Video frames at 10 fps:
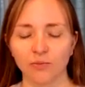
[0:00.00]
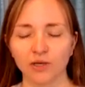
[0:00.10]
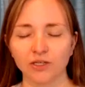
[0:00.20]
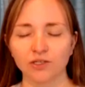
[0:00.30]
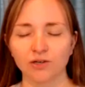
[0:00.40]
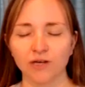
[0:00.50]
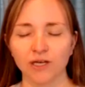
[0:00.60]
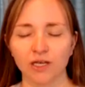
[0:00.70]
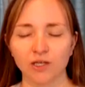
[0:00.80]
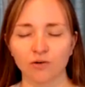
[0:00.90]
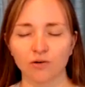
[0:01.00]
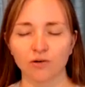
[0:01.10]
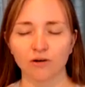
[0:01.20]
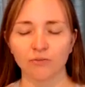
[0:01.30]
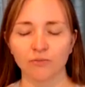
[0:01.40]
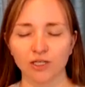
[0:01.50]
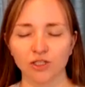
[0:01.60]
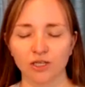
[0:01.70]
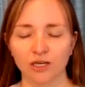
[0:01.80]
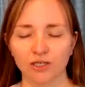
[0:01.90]
picturing in your
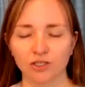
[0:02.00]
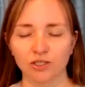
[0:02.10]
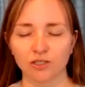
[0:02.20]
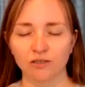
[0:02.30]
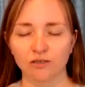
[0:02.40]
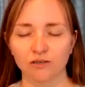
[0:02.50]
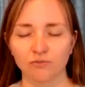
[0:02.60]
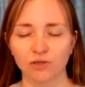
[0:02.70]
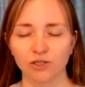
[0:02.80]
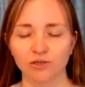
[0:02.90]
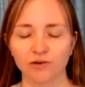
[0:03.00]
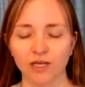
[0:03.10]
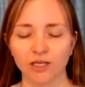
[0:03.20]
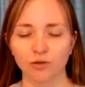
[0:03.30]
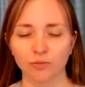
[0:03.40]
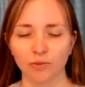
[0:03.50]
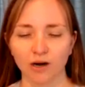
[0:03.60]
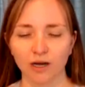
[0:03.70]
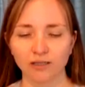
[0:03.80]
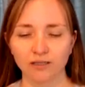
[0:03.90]
imagination, picturing in your
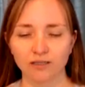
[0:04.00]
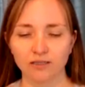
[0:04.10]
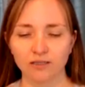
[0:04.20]
mind,